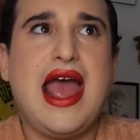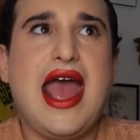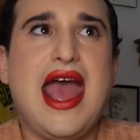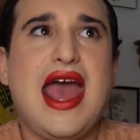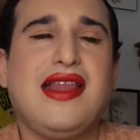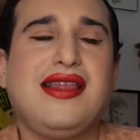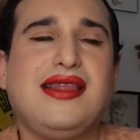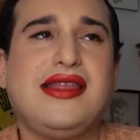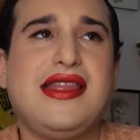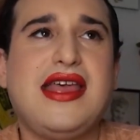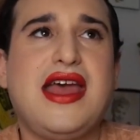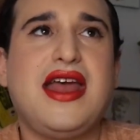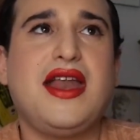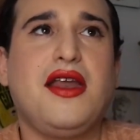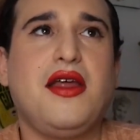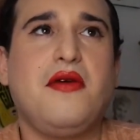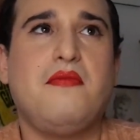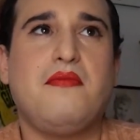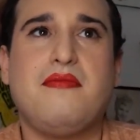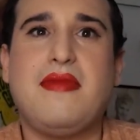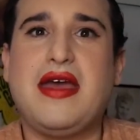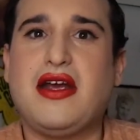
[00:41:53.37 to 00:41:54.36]
And
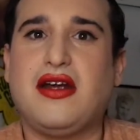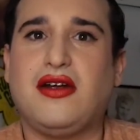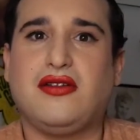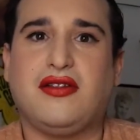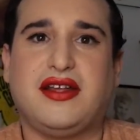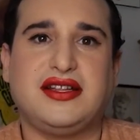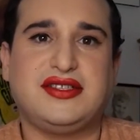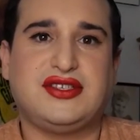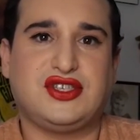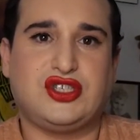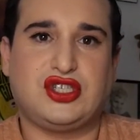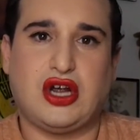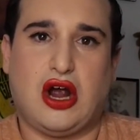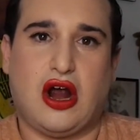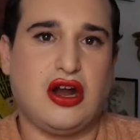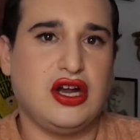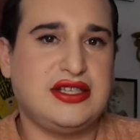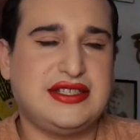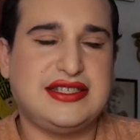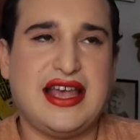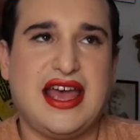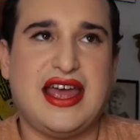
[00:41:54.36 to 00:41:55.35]
then Marilyn starts,